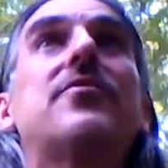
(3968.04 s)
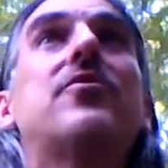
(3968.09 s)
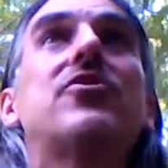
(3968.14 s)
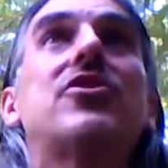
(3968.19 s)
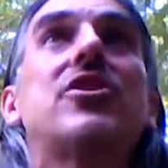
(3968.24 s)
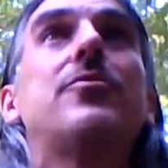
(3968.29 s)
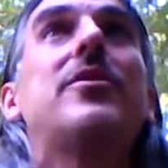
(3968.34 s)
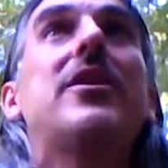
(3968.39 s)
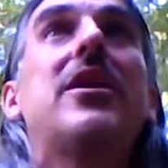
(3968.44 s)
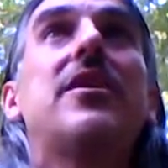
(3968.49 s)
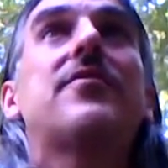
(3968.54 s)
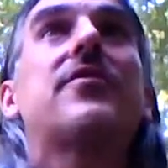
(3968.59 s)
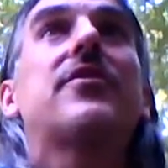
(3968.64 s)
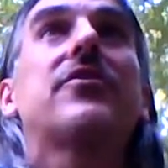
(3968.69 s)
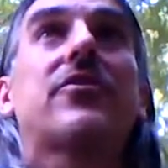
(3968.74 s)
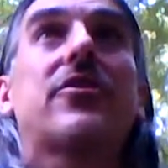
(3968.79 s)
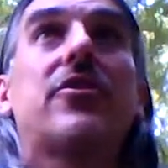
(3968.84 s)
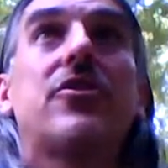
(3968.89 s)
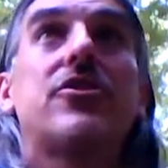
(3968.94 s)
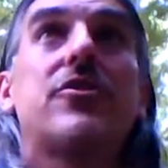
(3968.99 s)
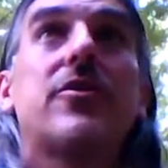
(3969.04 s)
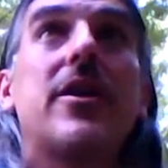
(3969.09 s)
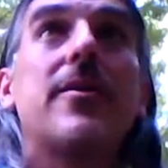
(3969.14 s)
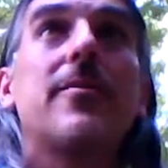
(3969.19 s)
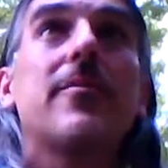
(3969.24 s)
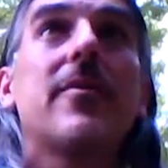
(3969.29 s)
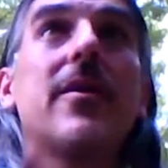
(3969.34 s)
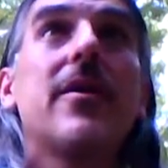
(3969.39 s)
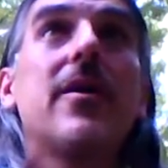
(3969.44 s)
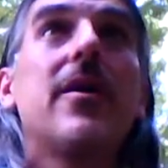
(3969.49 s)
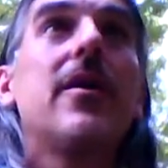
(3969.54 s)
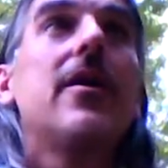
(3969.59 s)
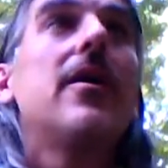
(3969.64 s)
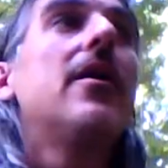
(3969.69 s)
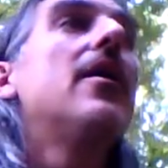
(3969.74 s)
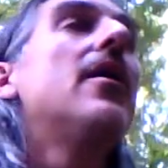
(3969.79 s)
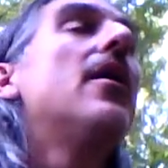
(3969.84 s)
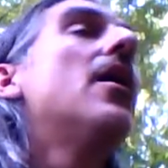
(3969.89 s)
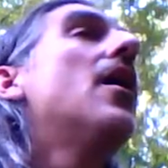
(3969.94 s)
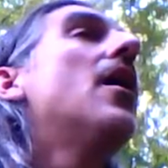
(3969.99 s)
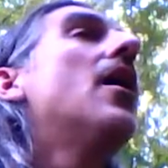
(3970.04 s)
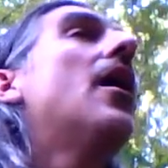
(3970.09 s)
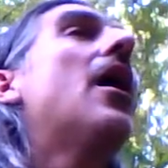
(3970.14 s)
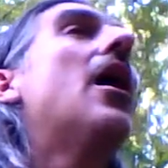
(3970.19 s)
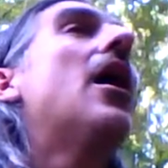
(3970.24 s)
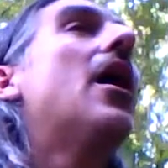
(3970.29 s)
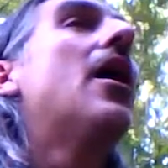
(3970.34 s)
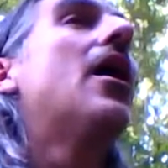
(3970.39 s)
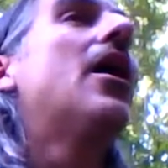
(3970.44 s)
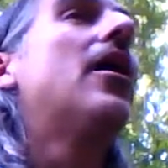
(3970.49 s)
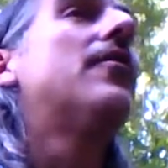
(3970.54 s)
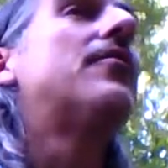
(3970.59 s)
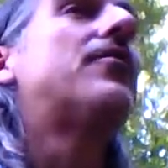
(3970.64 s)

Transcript: she went in for surgery. Uh, for